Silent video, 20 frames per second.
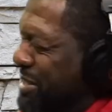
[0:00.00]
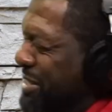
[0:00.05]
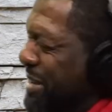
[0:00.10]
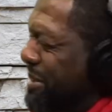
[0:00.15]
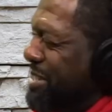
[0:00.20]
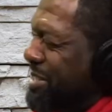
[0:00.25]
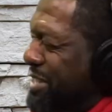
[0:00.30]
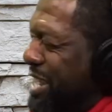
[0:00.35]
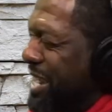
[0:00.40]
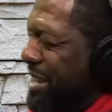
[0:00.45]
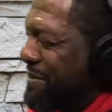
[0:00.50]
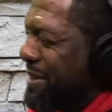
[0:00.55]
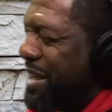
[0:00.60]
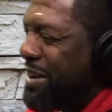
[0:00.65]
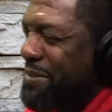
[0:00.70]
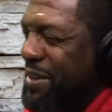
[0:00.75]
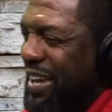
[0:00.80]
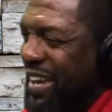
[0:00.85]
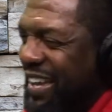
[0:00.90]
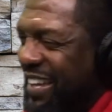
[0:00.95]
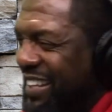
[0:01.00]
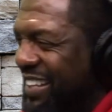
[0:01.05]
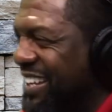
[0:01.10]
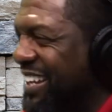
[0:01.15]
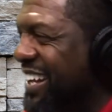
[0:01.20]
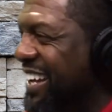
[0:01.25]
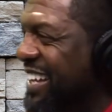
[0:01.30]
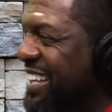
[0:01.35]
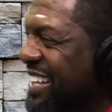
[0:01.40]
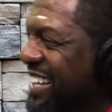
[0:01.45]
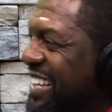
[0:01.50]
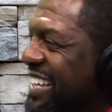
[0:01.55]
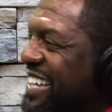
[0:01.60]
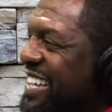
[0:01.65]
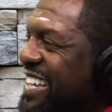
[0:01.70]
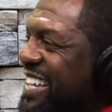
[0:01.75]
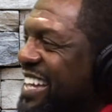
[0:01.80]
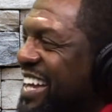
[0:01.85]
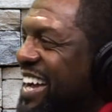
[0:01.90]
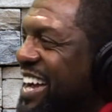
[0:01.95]
you talking about, man? You know?
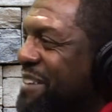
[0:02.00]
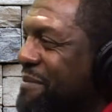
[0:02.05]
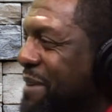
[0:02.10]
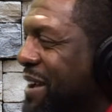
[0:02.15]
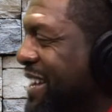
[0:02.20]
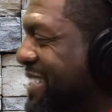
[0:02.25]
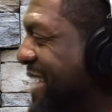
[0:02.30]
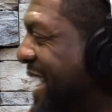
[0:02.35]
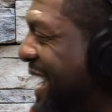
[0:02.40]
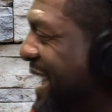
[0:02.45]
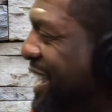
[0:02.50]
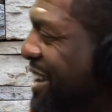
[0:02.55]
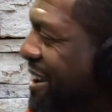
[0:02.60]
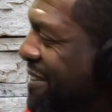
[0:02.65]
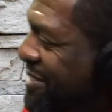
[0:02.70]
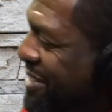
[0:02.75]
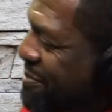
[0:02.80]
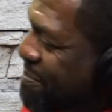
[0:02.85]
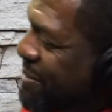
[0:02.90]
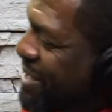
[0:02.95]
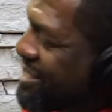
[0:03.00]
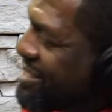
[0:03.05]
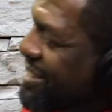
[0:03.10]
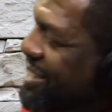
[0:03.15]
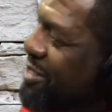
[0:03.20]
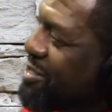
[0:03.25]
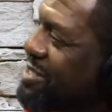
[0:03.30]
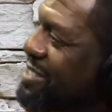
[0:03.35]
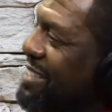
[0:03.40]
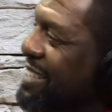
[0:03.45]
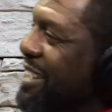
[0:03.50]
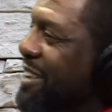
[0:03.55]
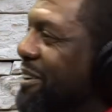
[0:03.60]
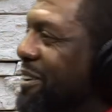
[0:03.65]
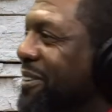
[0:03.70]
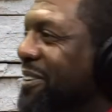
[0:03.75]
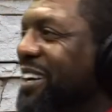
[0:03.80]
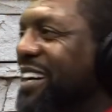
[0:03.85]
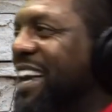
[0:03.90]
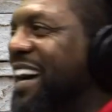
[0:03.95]
I mean, I get off the bench a little slow or
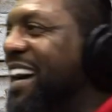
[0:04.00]
what?